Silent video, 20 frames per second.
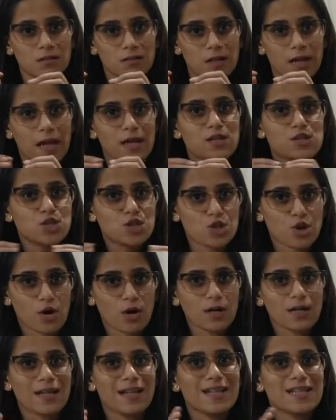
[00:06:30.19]
in
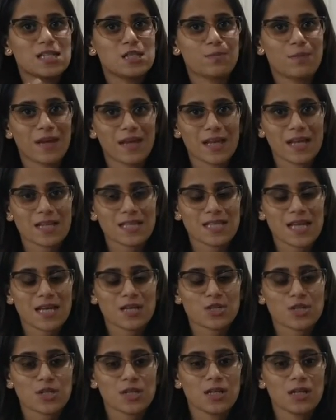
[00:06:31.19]
short, in speaking
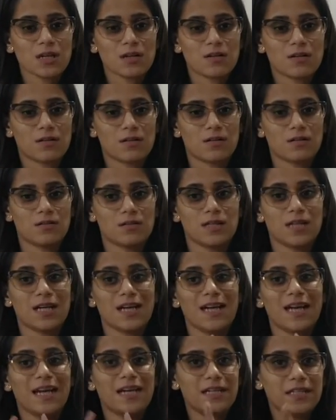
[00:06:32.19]
section, the
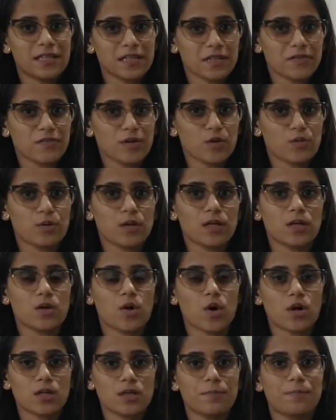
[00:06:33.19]
interviewer
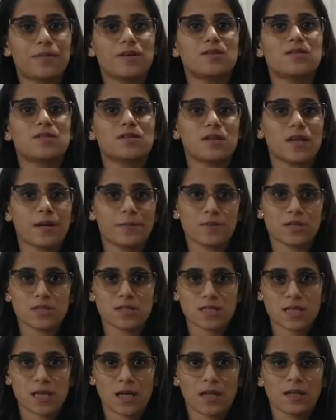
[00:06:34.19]
or the person, I must
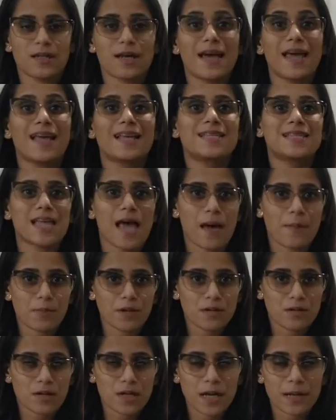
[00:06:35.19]
say, the
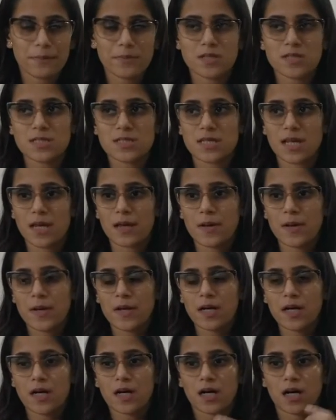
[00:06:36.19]
examiner, I must say,
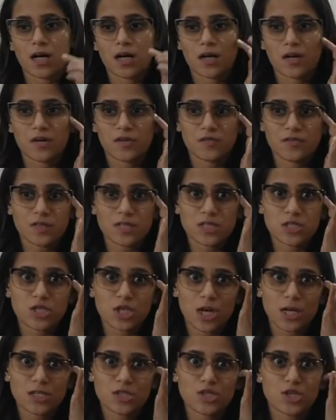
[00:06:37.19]
will
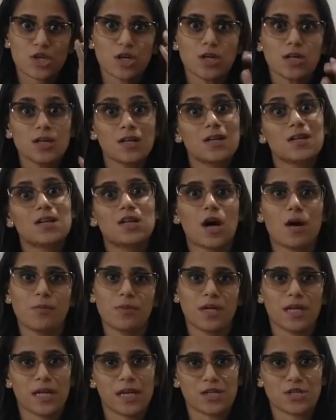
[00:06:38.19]
judge your
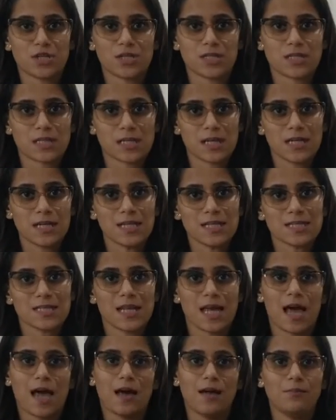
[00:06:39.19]
communication skills
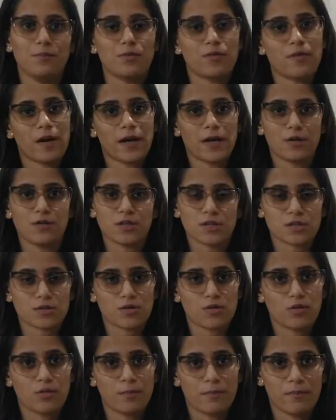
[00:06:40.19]
and provide you the
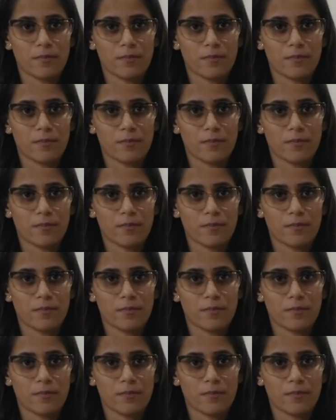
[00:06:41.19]
score